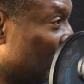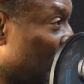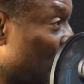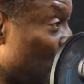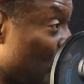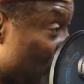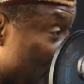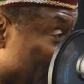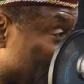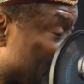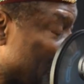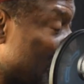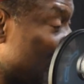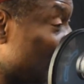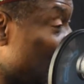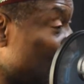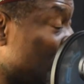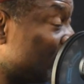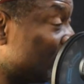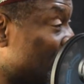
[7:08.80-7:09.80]
You know, that
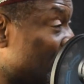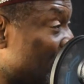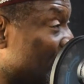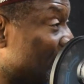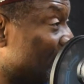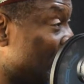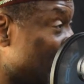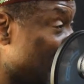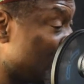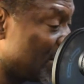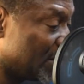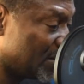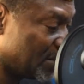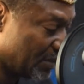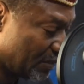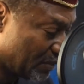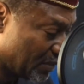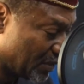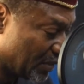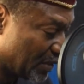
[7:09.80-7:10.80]
those things need
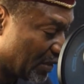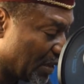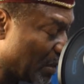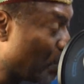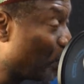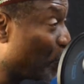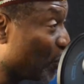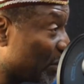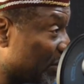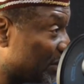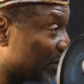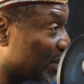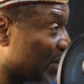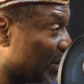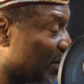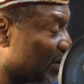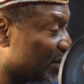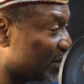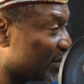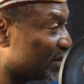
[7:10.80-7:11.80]

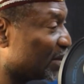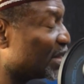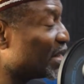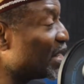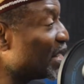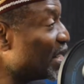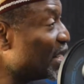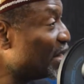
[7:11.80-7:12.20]
political, this thing.